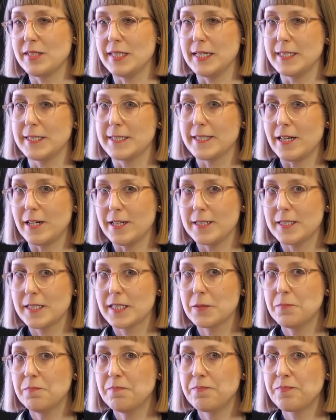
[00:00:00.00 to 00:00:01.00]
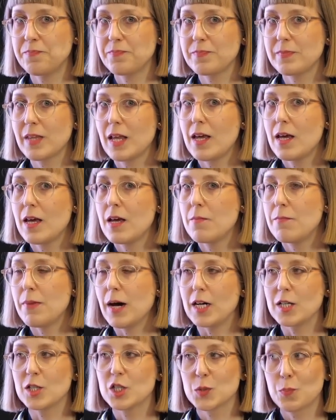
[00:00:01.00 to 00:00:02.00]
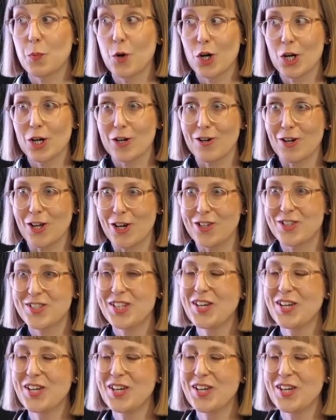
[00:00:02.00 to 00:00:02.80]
insights. But spoiler alert,